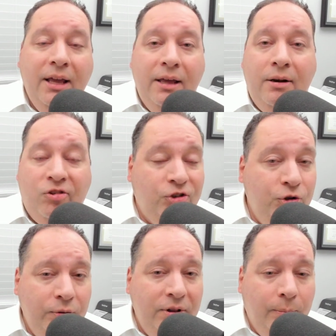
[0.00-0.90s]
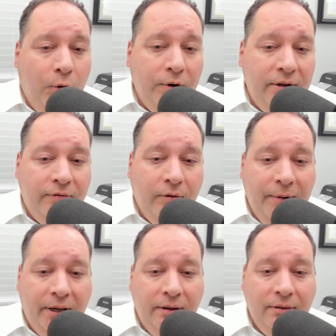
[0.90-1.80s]
It is 2 a.m. for
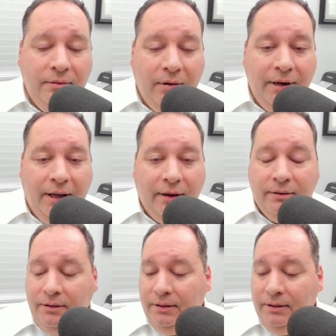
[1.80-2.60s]
me right now.